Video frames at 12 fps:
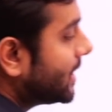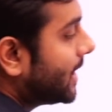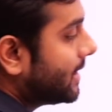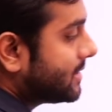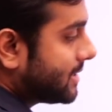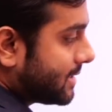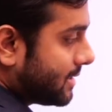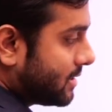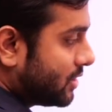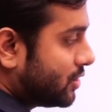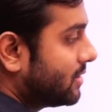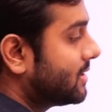that in
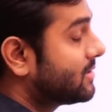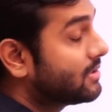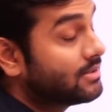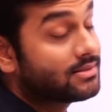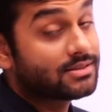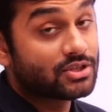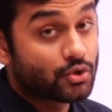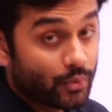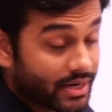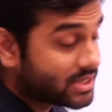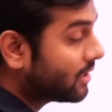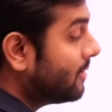such a
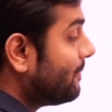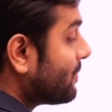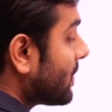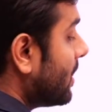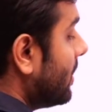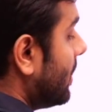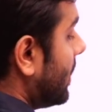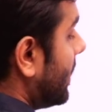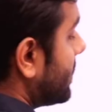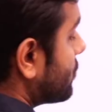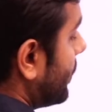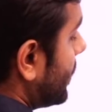situation, it
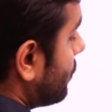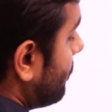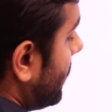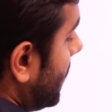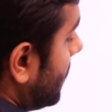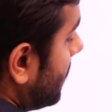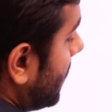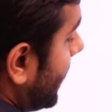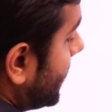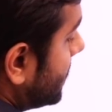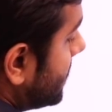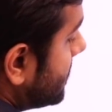is going to bend
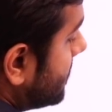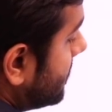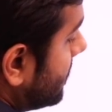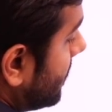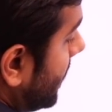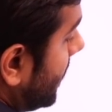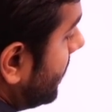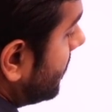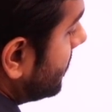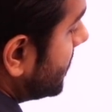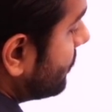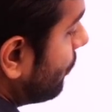like this, right?
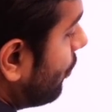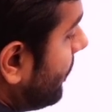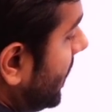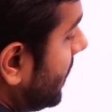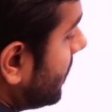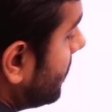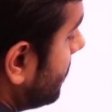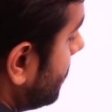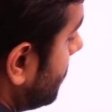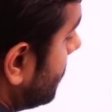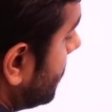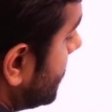This moment,
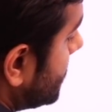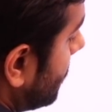this